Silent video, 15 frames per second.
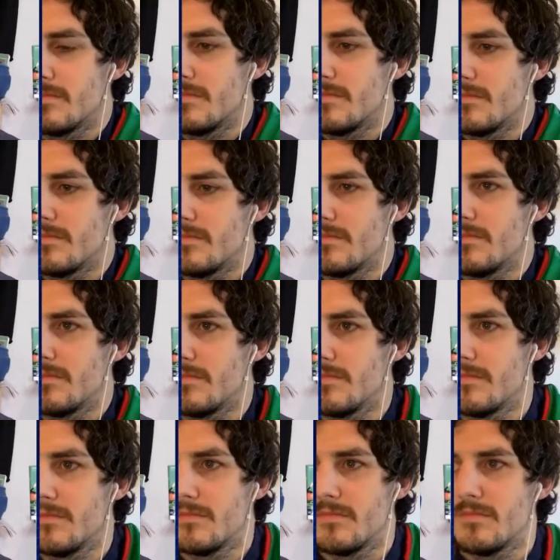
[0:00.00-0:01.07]

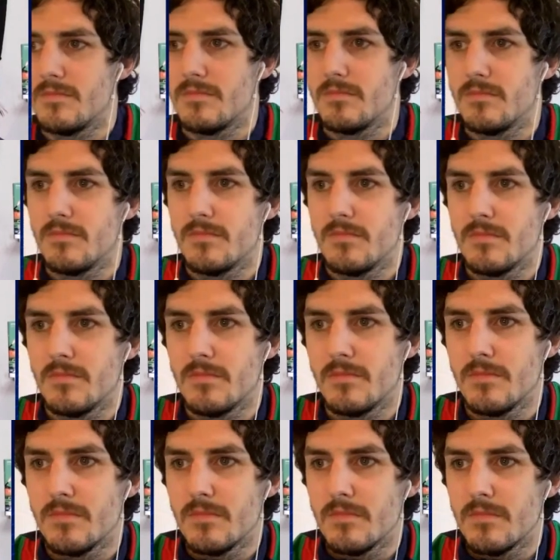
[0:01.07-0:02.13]

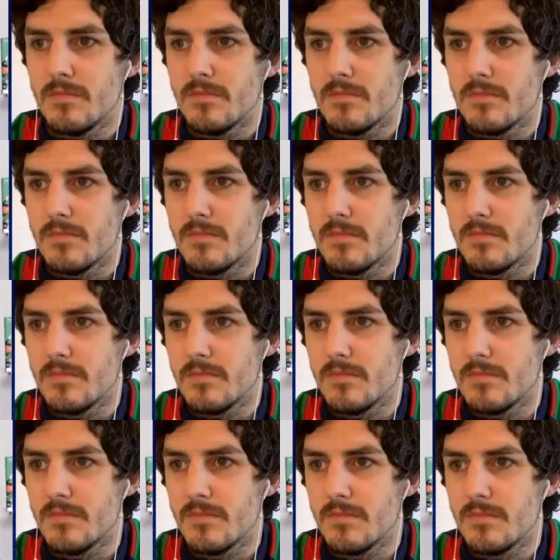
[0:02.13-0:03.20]

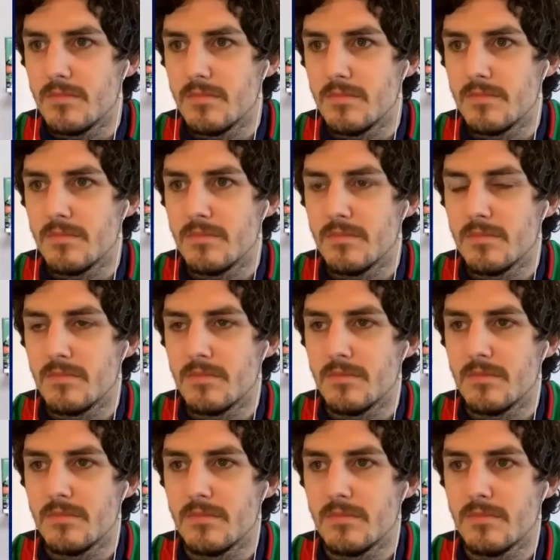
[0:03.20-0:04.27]

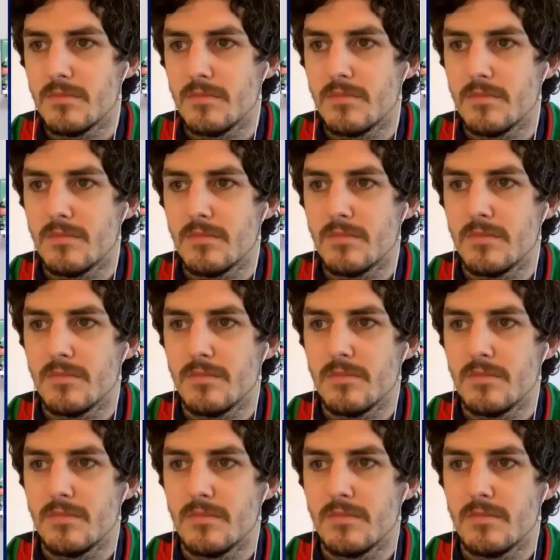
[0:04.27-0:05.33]

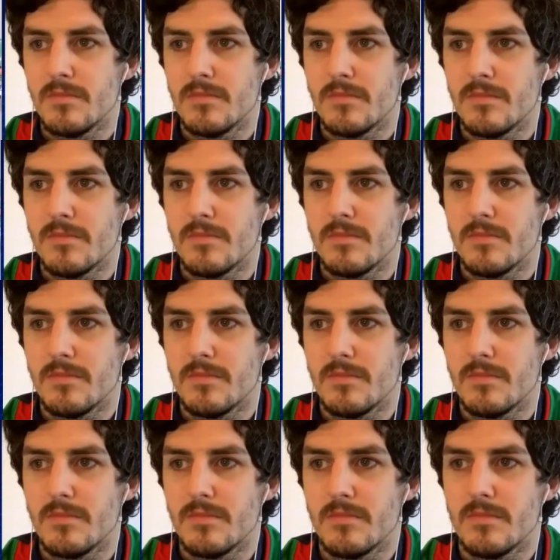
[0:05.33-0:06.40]

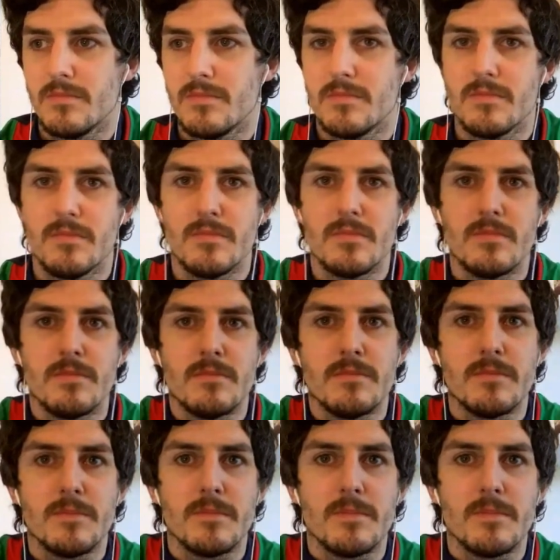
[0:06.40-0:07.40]
(not speaking)